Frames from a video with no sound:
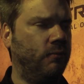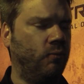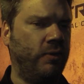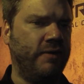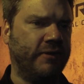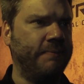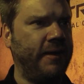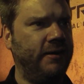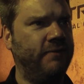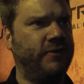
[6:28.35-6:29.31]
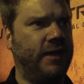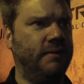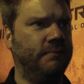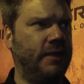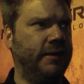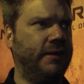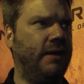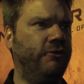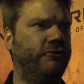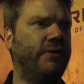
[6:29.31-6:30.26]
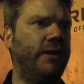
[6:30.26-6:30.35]
when you have a competitive game like
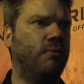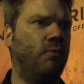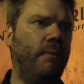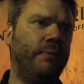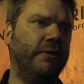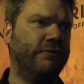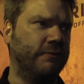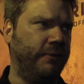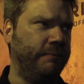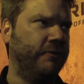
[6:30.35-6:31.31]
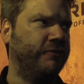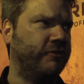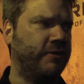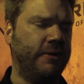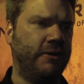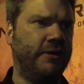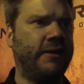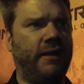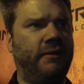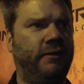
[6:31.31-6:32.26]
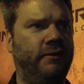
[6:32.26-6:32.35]
Counter-Strike, the 1.6 community
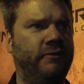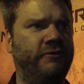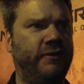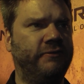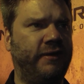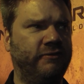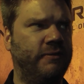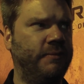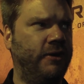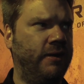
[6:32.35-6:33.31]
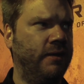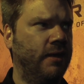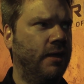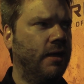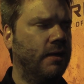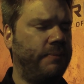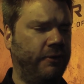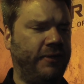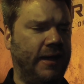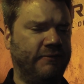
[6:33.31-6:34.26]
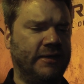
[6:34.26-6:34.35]
and the CSS community both
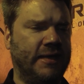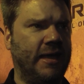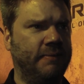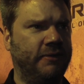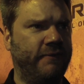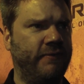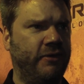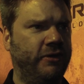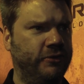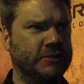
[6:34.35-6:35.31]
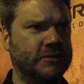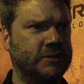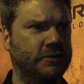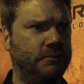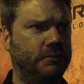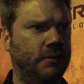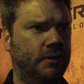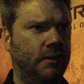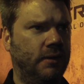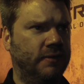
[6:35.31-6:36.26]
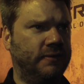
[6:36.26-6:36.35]
have a game that they're very used to,
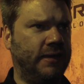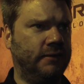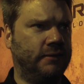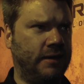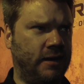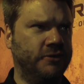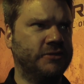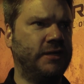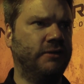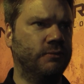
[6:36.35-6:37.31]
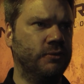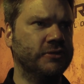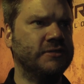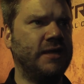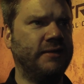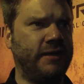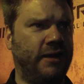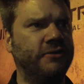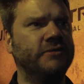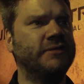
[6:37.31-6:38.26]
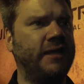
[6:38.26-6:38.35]
that they understand the rule set, they
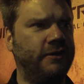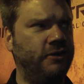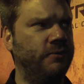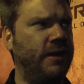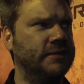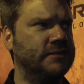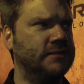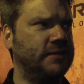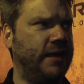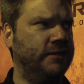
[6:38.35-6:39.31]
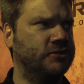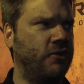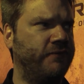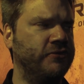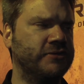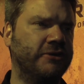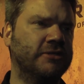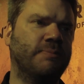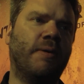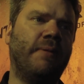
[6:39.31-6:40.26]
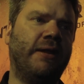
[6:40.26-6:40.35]
understand the nuances, and so if you start
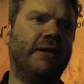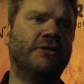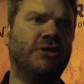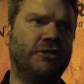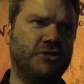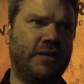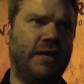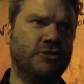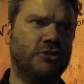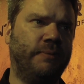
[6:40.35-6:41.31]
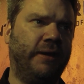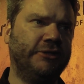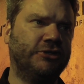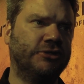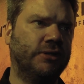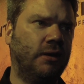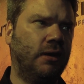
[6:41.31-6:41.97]
experimenting and changing that too much,